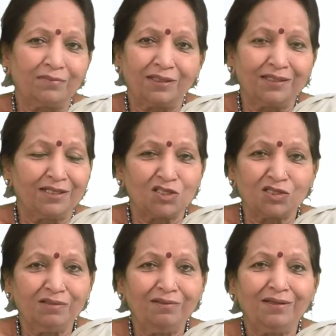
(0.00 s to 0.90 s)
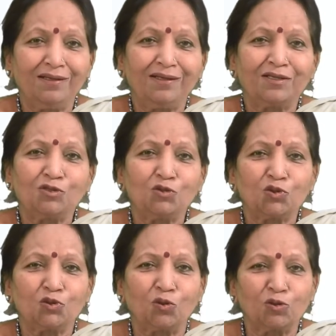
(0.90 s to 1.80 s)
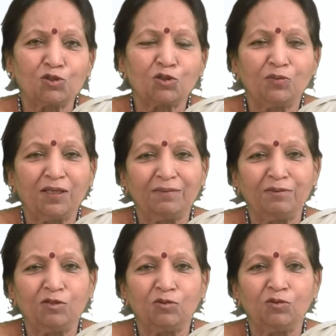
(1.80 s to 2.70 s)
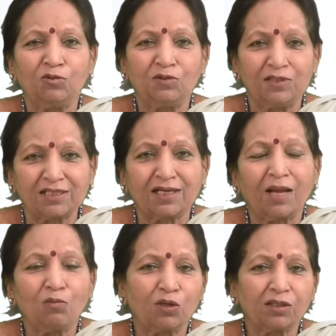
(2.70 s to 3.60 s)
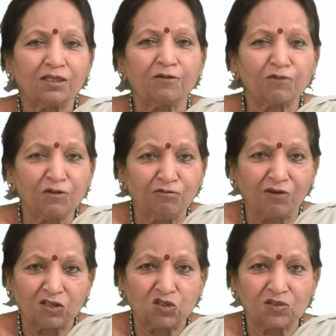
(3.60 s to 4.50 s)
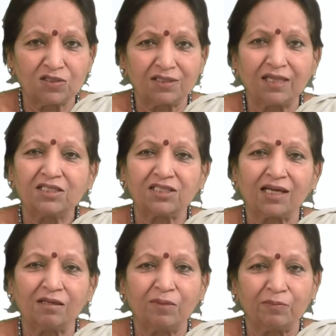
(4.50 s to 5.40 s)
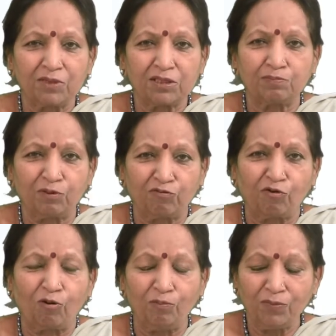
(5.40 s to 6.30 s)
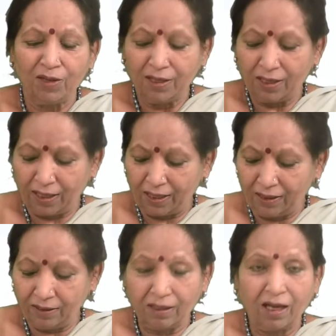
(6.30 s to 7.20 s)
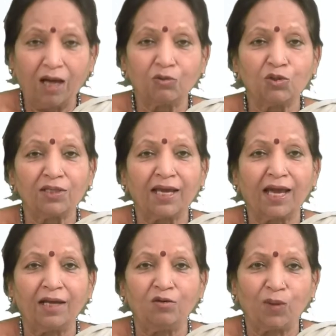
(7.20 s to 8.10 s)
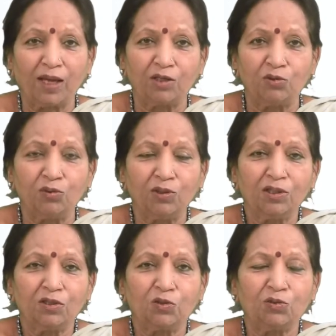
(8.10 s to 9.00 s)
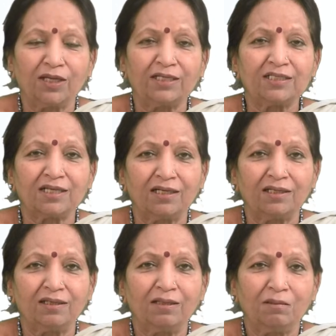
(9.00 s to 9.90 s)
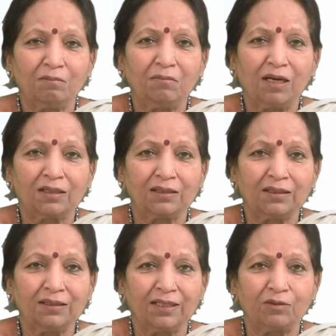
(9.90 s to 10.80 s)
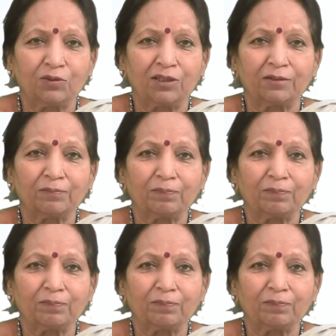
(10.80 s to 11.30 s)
In addition, you should also be able to describe what are the different functions that channel members perform and how do they add value to the entire marketing network.